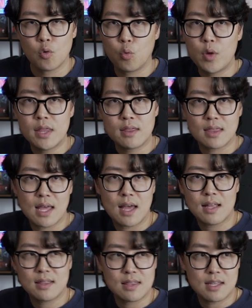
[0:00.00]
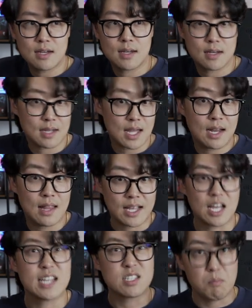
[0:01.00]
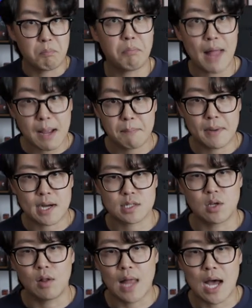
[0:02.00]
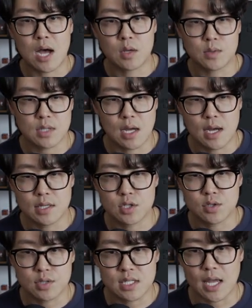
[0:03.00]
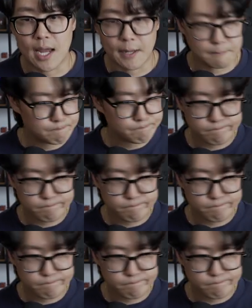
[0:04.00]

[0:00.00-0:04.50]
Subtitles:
with the kind of like as a black box allows us to say,